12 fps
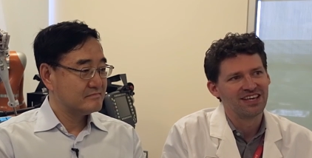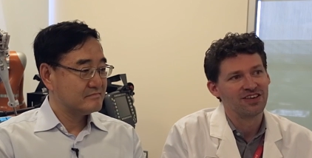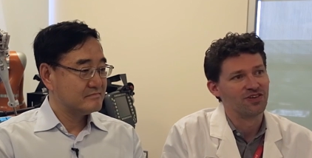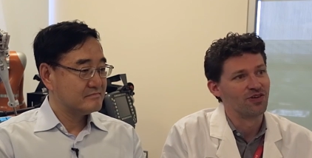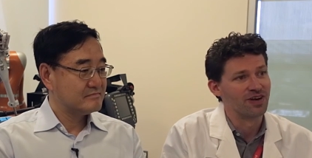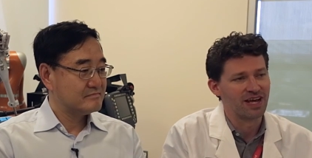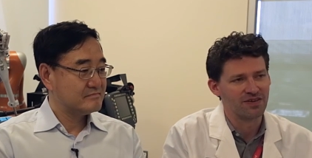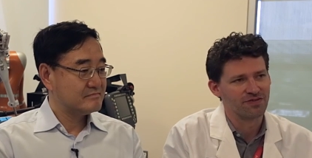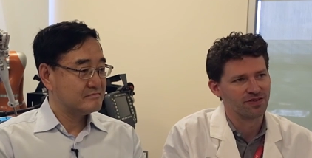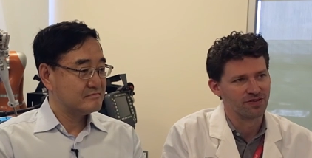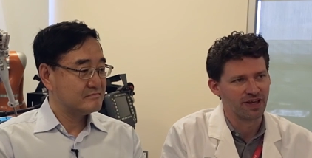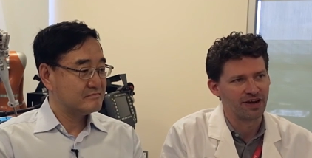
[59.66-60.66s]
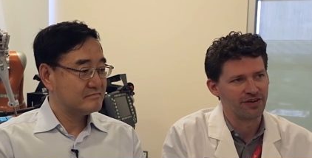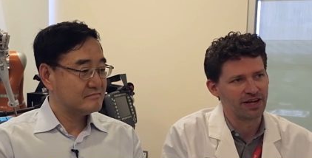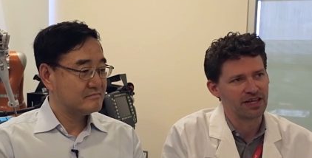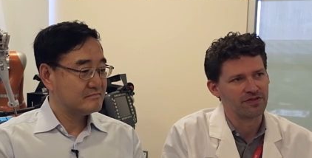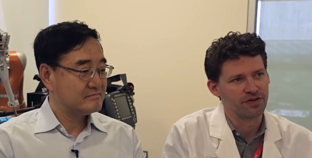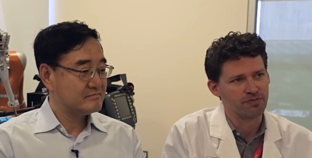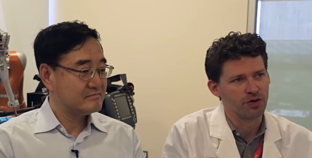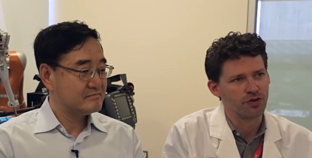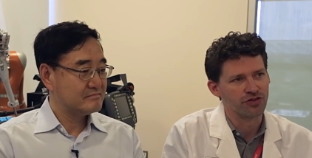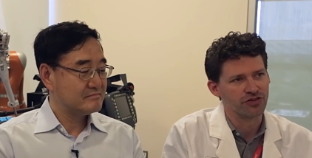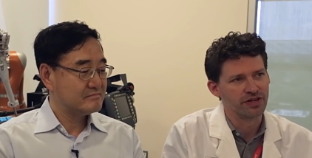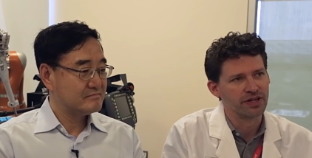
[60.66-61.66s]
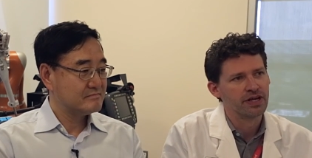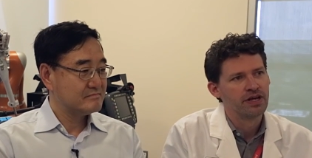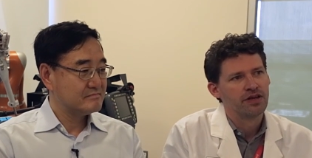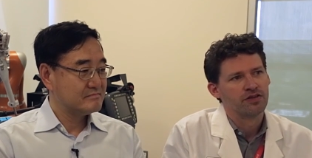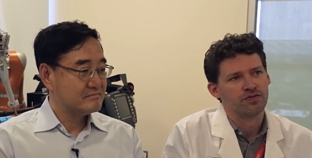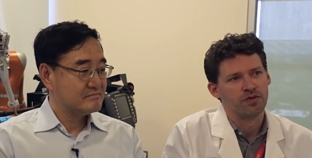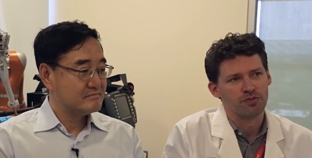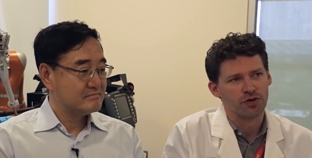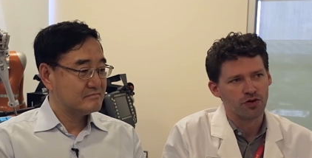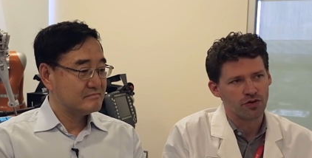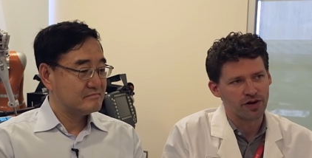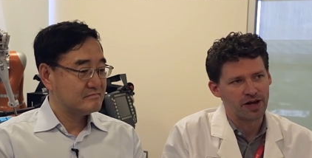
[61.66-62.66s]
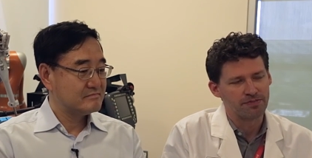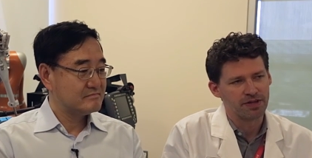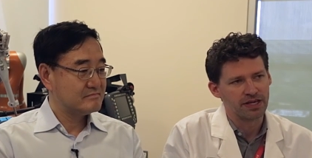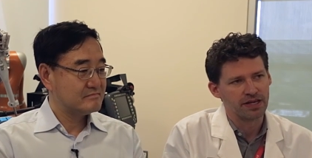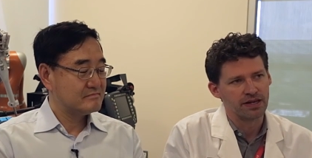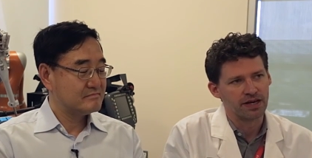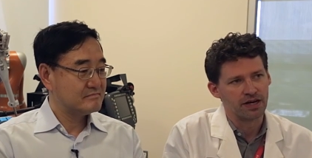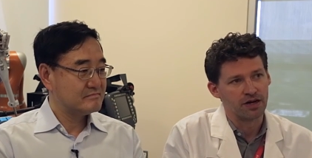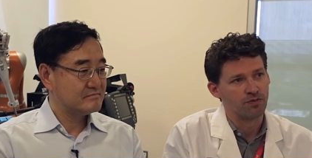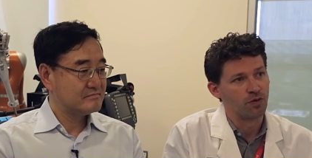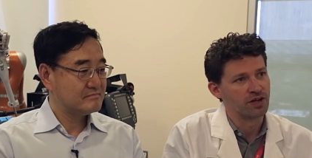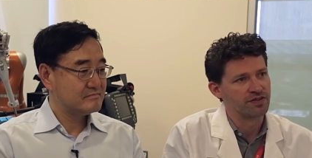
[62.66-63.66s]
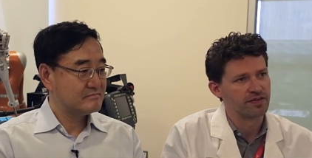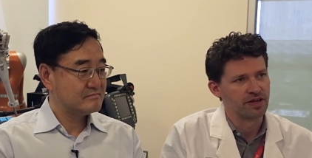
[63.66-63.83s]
Speaker 1: you don't have to direct every motion. So we programmed in uh, what is